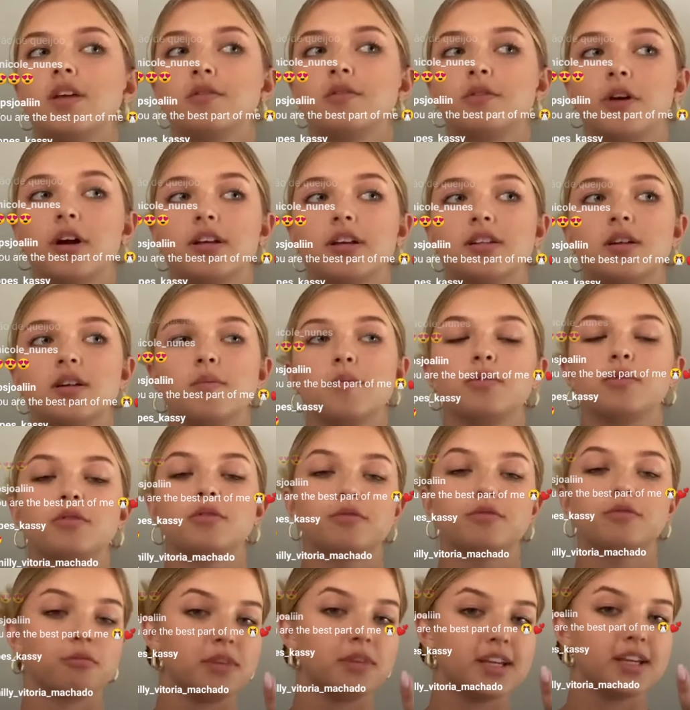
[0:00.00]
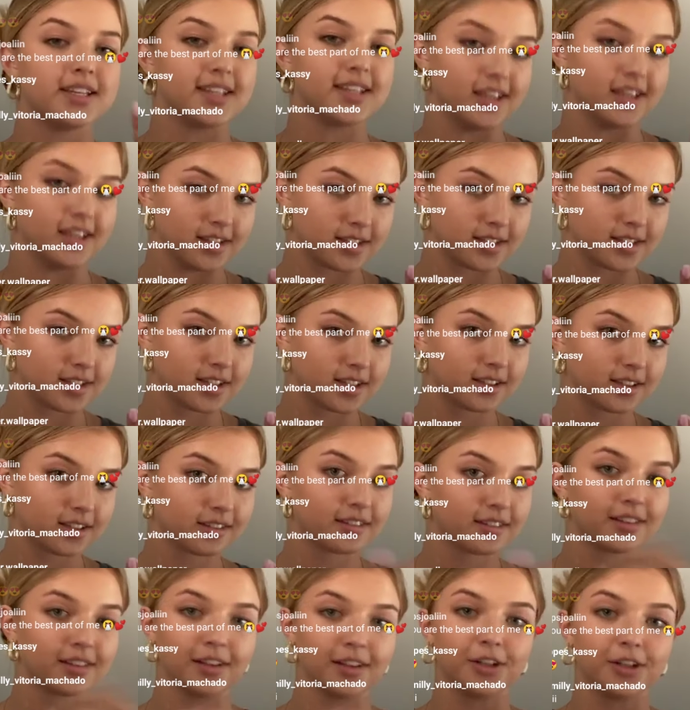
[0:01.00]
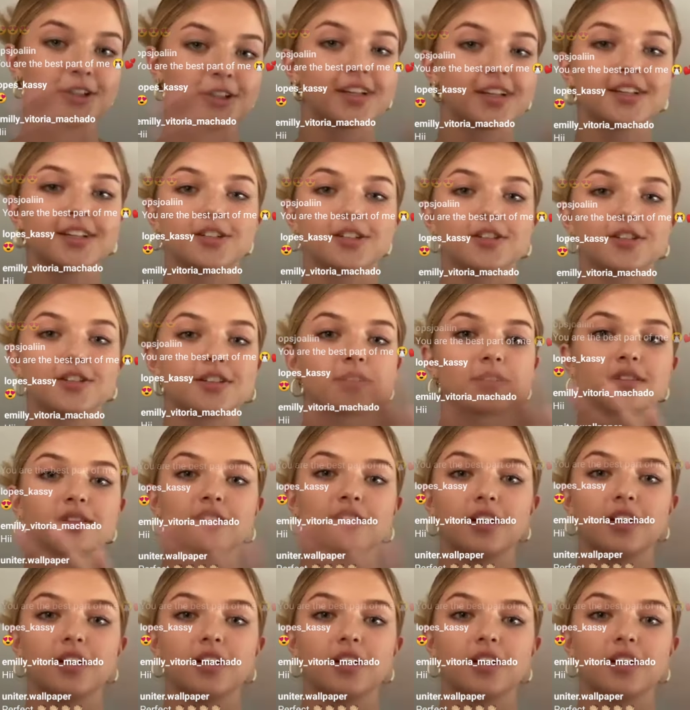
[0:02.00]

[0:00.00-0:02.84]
For example, for me, dancing, literally just